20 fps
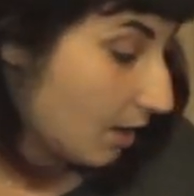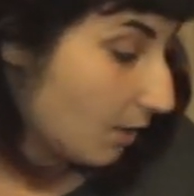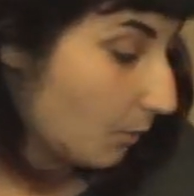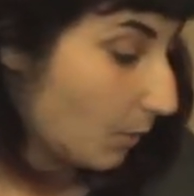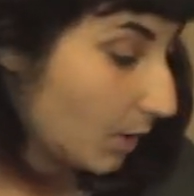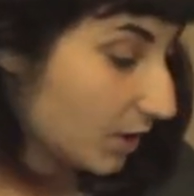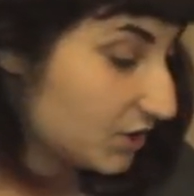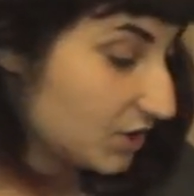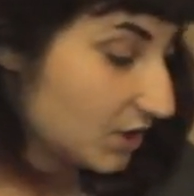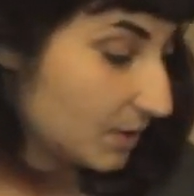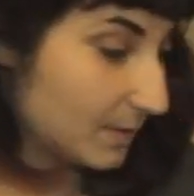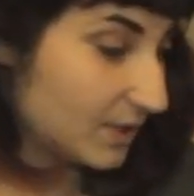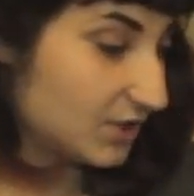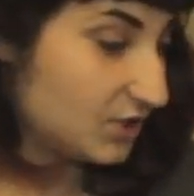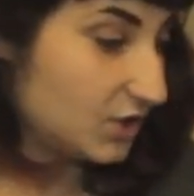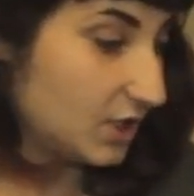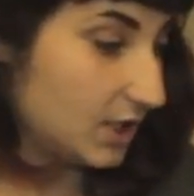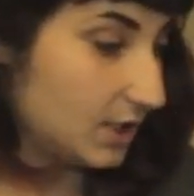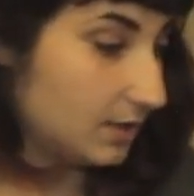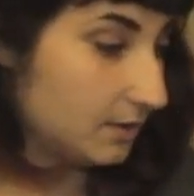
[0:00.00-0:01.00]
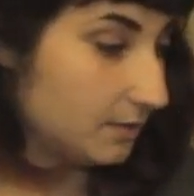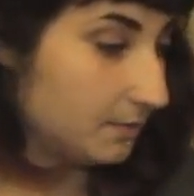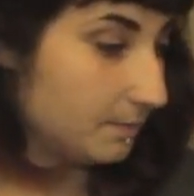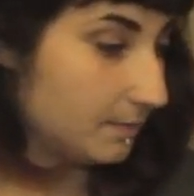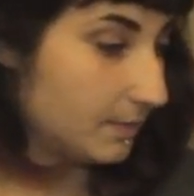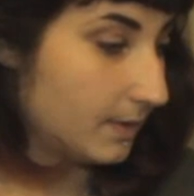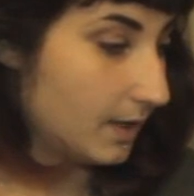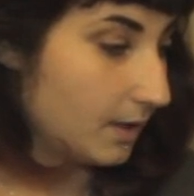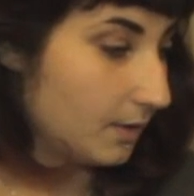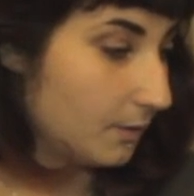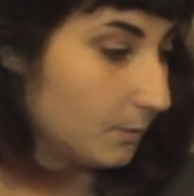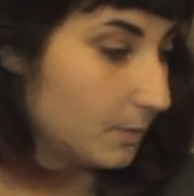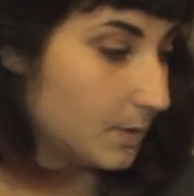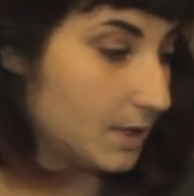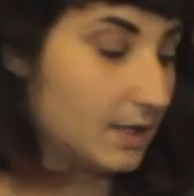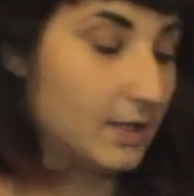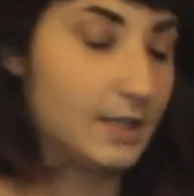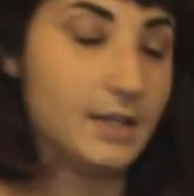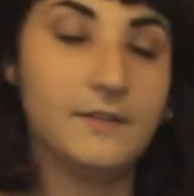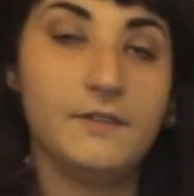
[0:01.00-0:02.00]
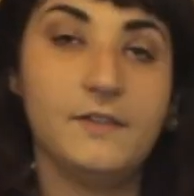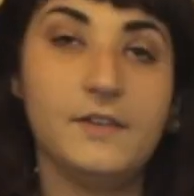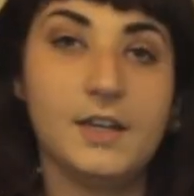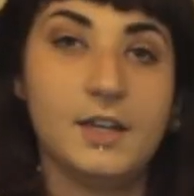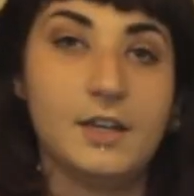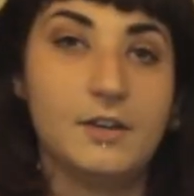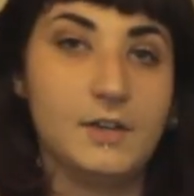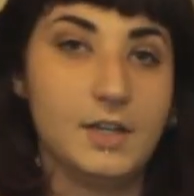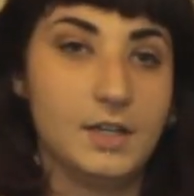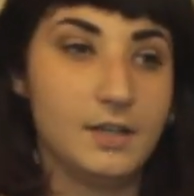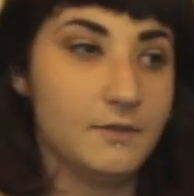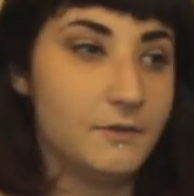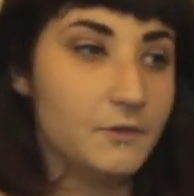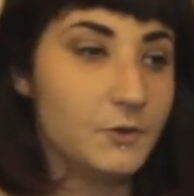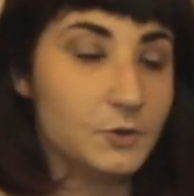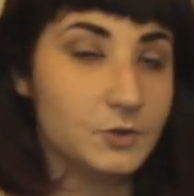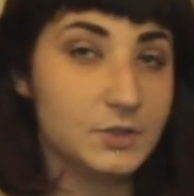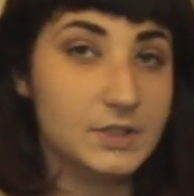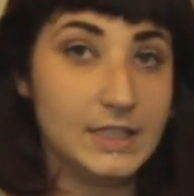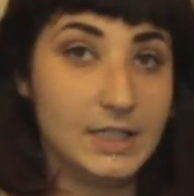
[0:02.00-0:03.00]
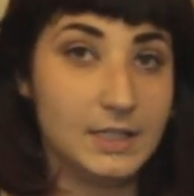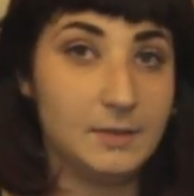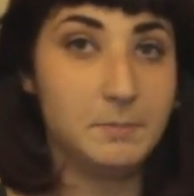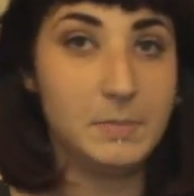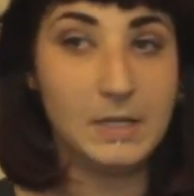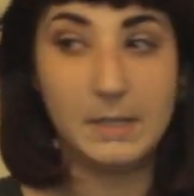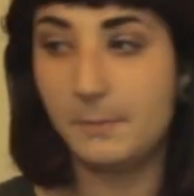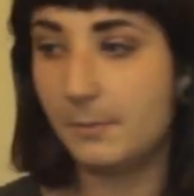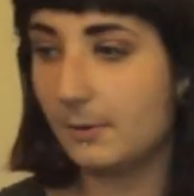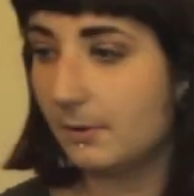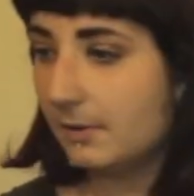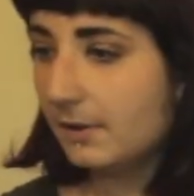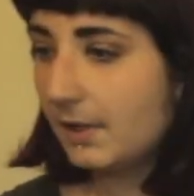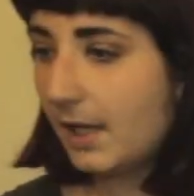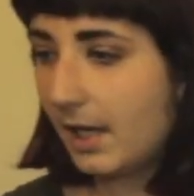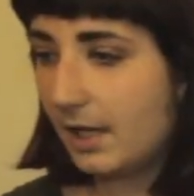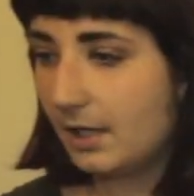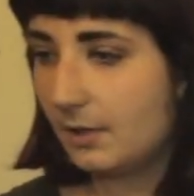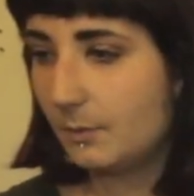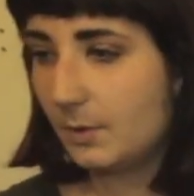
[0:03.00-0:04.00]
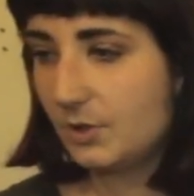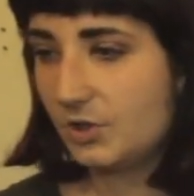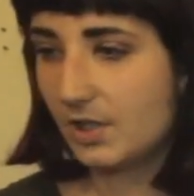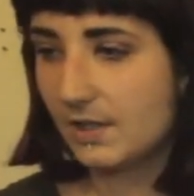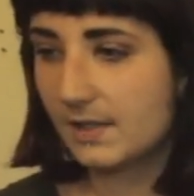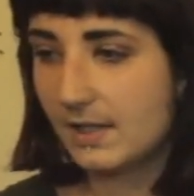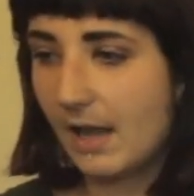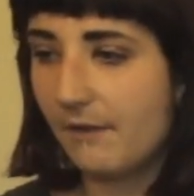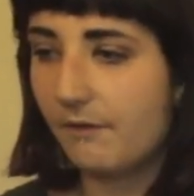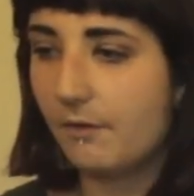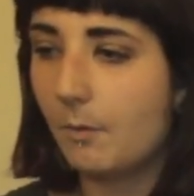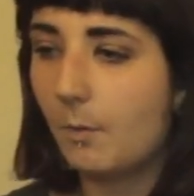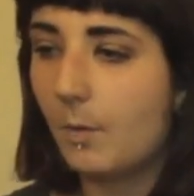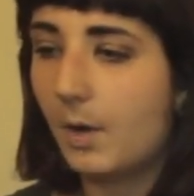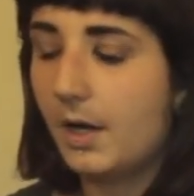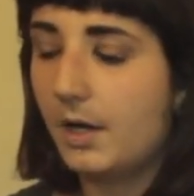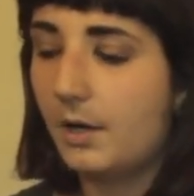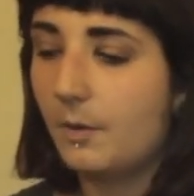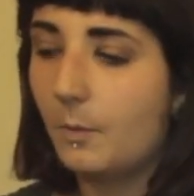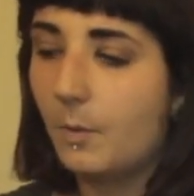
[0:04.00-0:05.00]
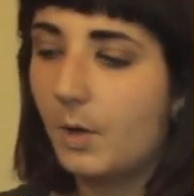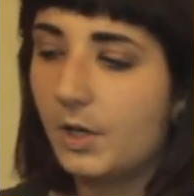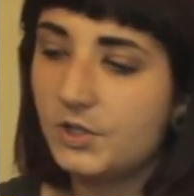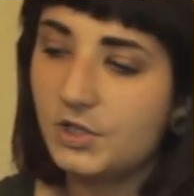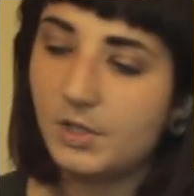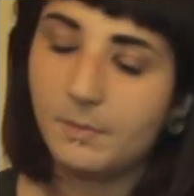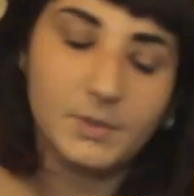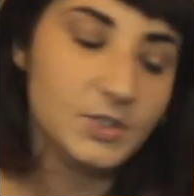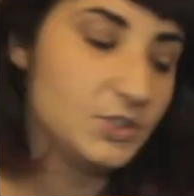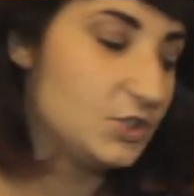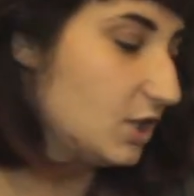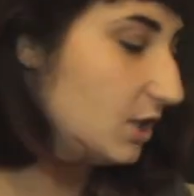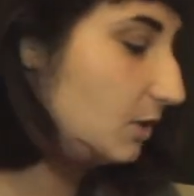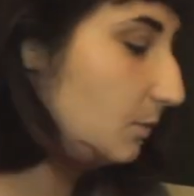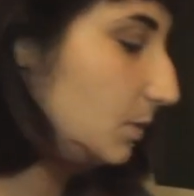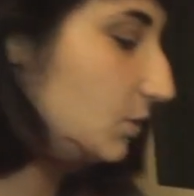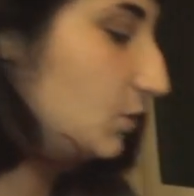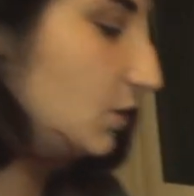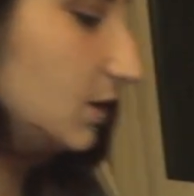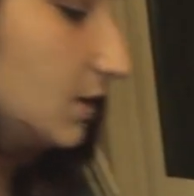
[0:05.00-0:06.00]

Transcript: washing machine we live here in 14 people and we just have one washing machine which